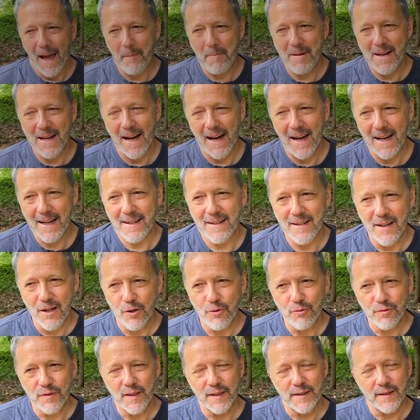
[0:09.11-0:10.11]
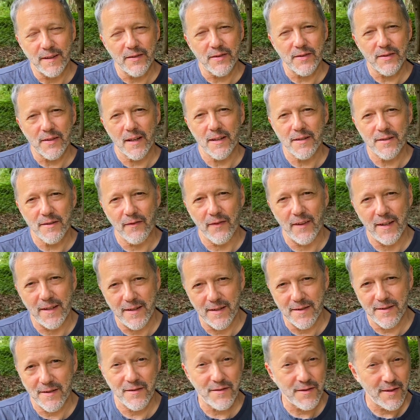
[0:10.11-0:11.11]
I mean, I know that the
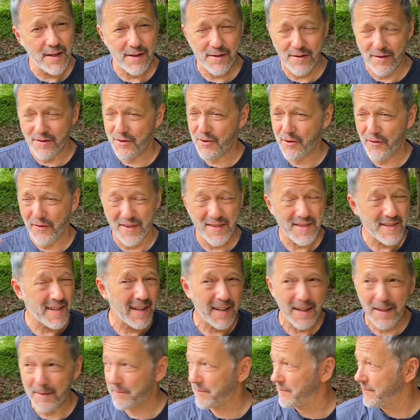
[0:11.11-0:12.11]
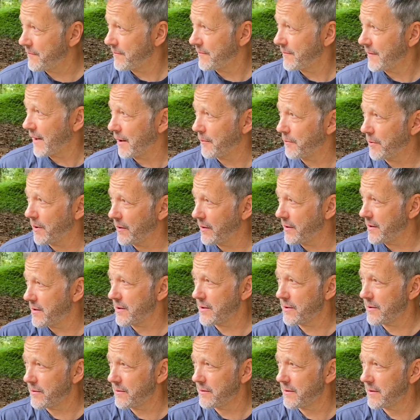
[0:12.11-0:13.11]
distance sessions are the same. I really
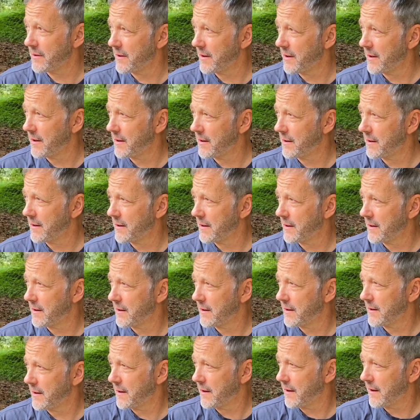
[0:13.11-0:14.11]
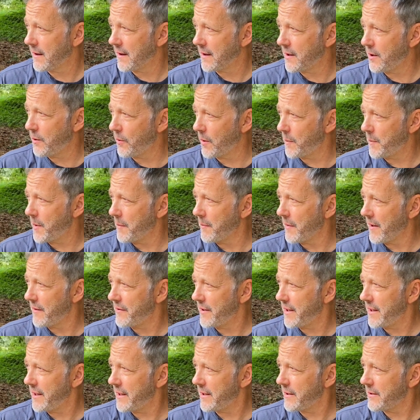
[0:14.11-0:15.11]
do. You want to be in my
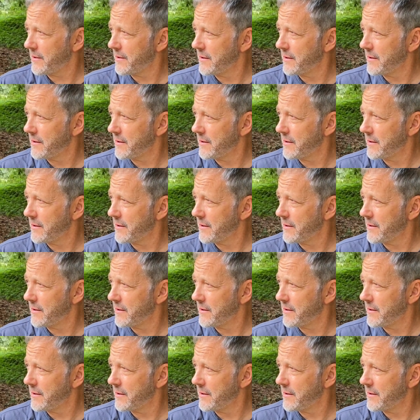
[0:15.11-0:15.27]
video?